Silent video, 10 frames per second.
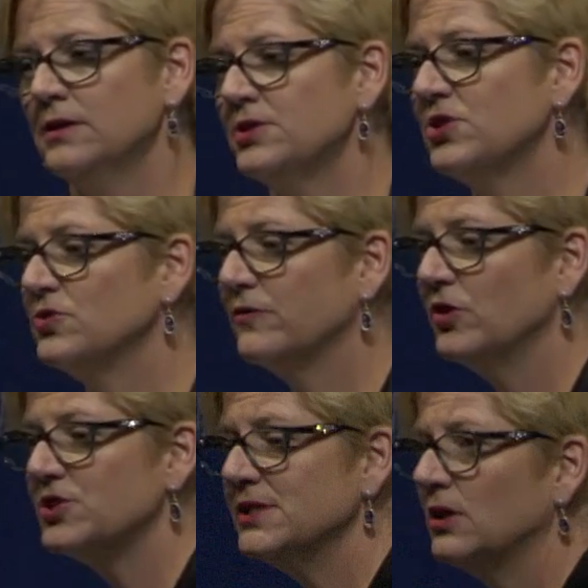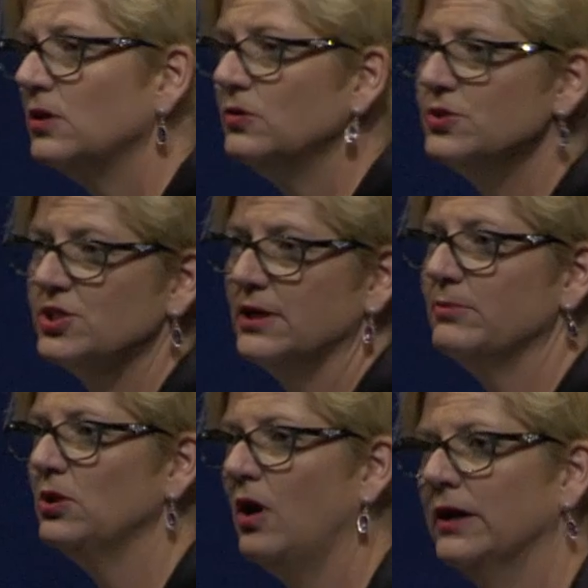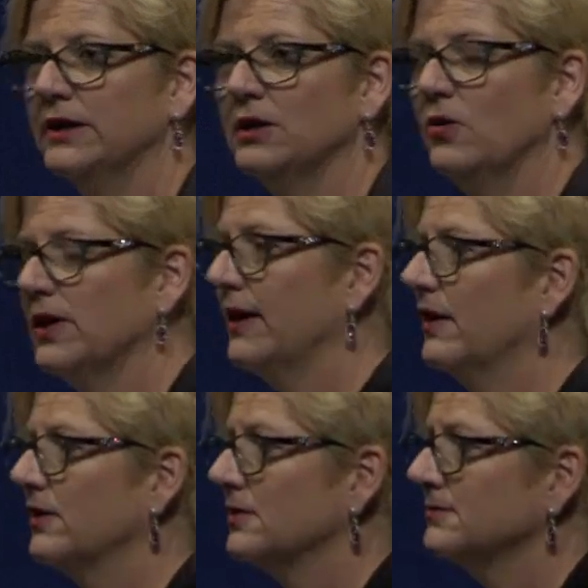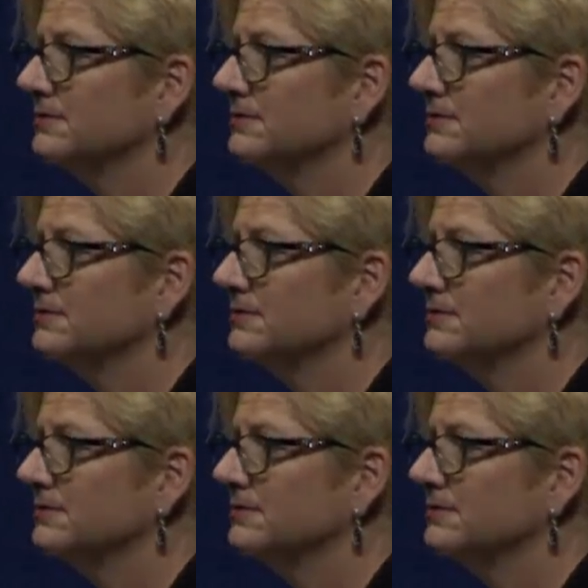So diversity, inclusion, and belonging go together.